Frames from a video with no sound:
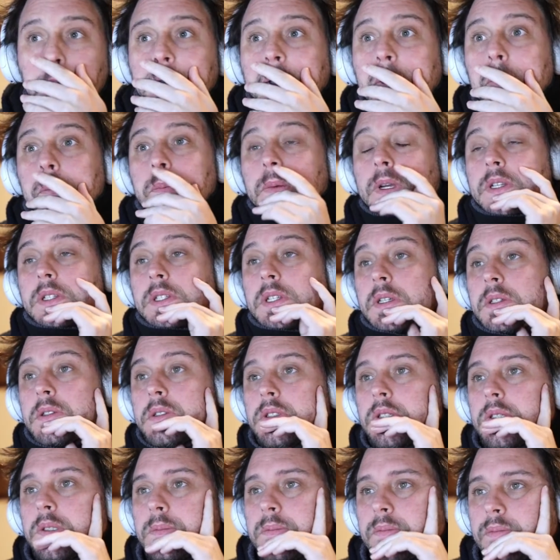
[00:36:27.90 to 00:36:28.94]
That makes
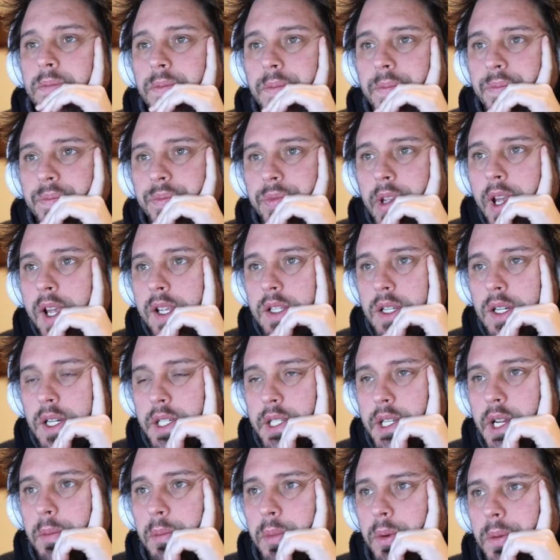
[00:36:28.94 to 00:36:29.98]
sense as an
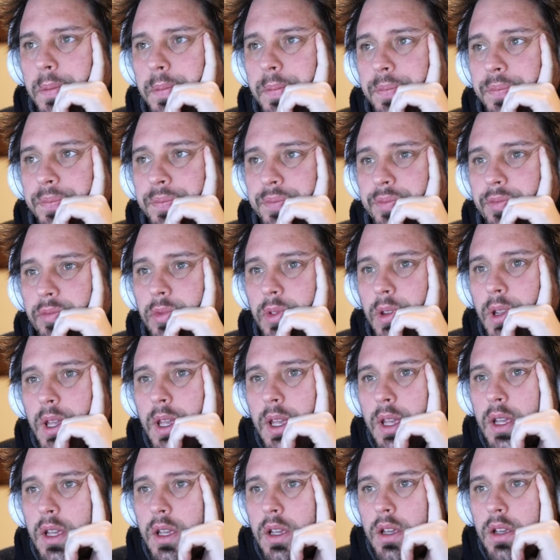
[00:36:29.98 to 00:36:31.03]
example.
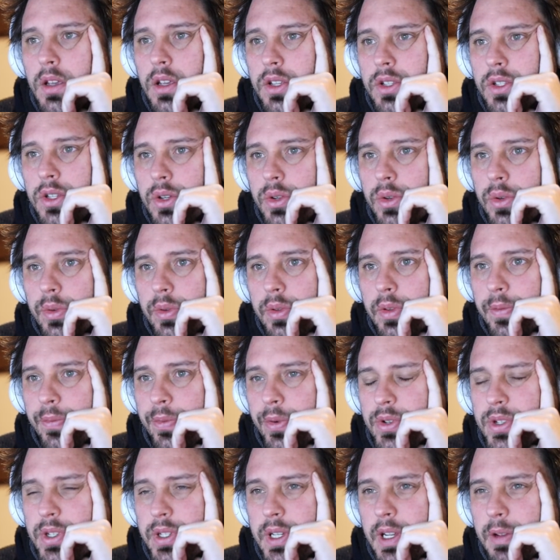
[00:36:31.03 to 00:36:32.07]
So the
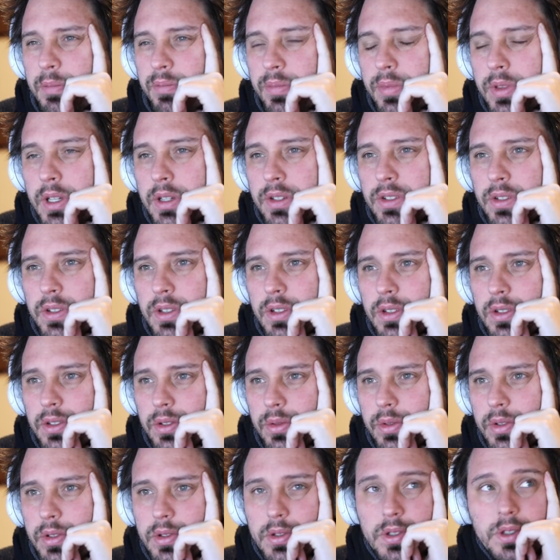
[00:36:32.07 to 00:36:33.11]
first step that it's going to
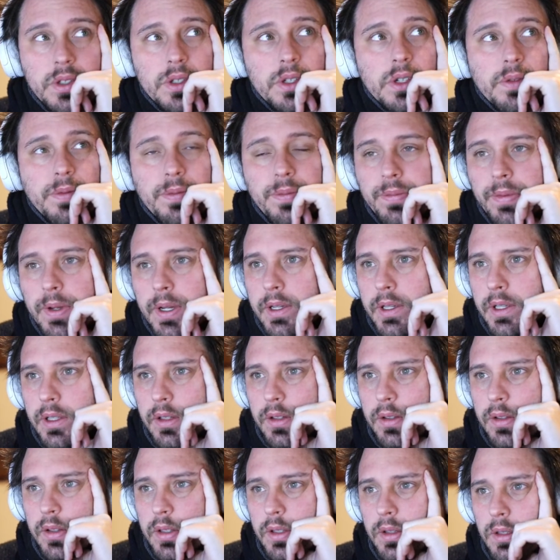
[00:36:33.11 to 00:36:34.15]
do is it's going to
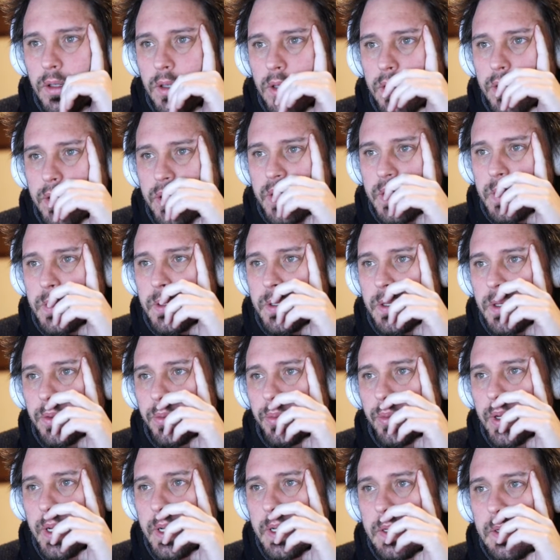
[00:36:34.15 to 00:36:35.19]
find the largest
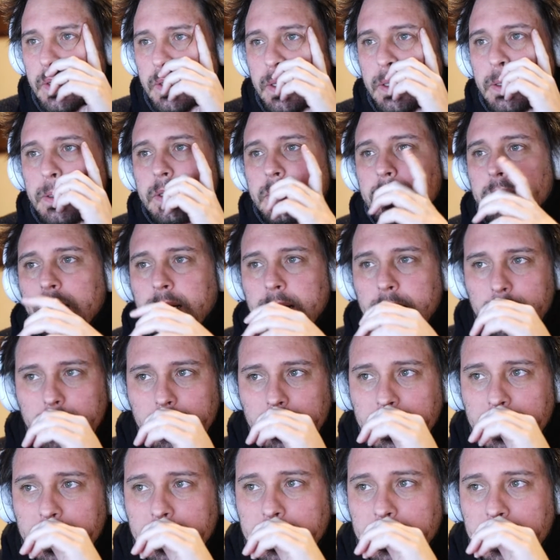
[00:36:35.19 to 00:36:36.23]
array index
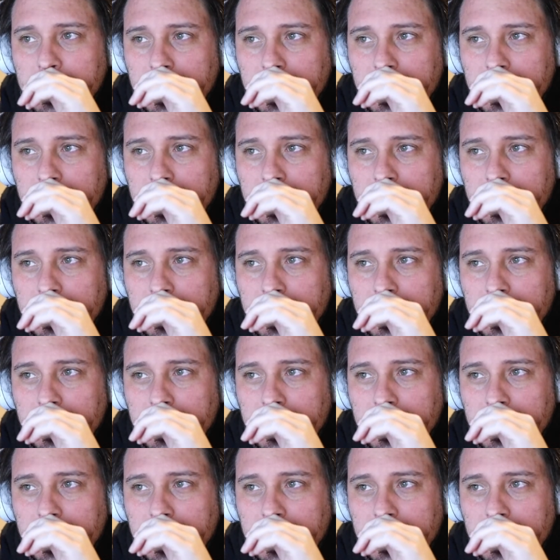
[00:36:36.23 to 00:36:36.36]
I